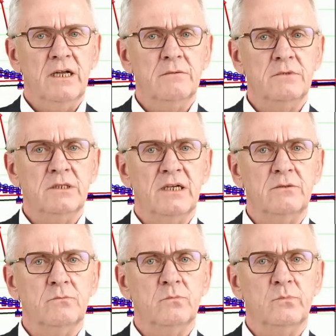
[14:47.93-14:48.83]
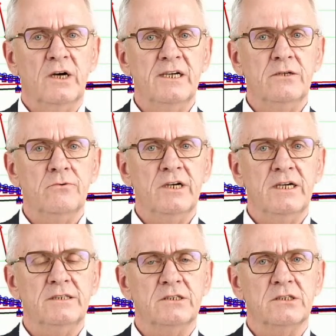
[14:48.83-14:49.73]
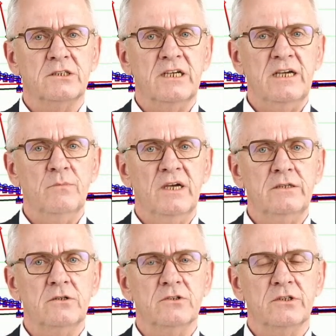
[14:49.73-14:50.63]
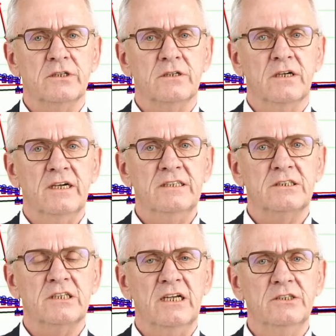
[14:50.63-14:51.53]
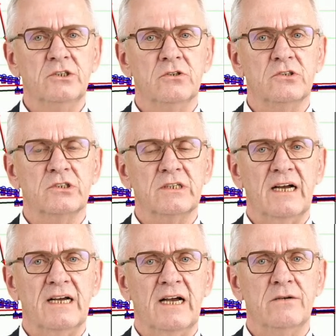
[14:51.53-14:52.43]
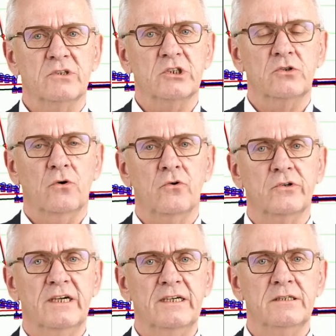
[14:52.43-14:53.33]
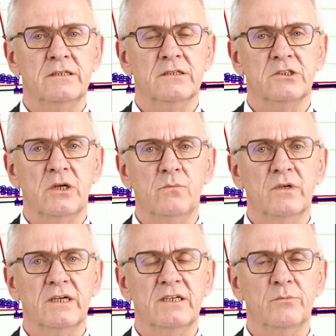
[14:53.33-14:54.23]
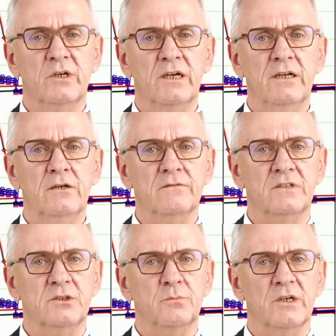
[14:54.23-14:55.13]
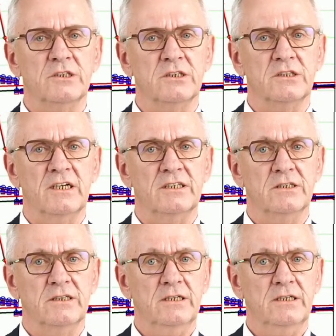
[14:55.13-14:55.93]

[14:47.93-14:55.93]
and by the way, it's the same 800 degrees Celsius I was talking somewhere in the beginning of this presentation.